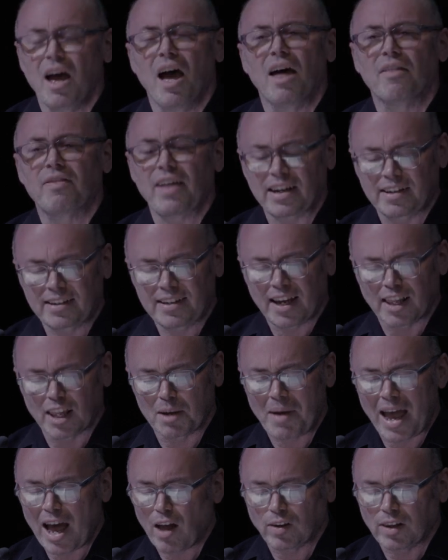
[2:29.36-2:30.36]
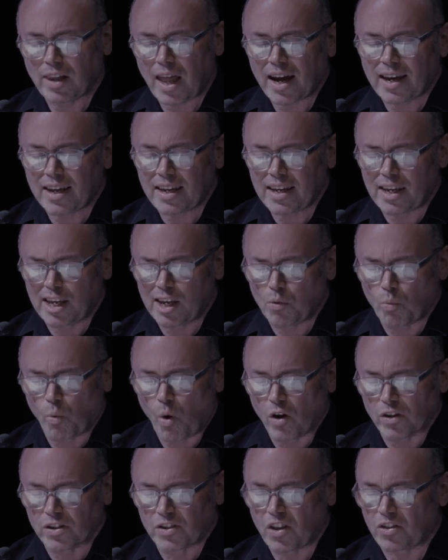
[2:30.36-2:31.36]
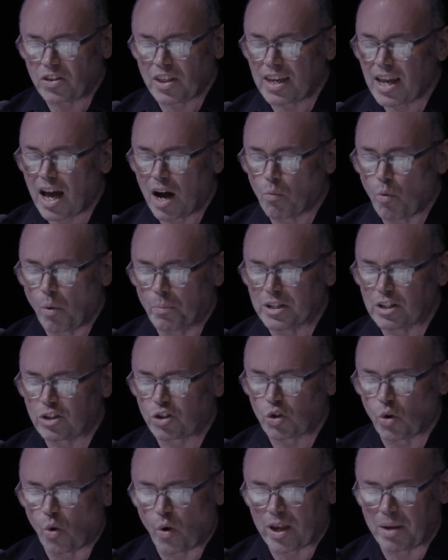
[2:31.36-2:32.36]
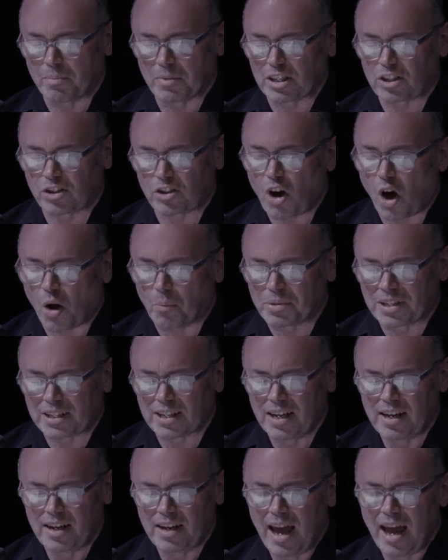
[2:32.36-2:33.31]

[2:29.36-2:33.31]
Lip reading: They tell him how lucky he was that the young woman saw him and stopped,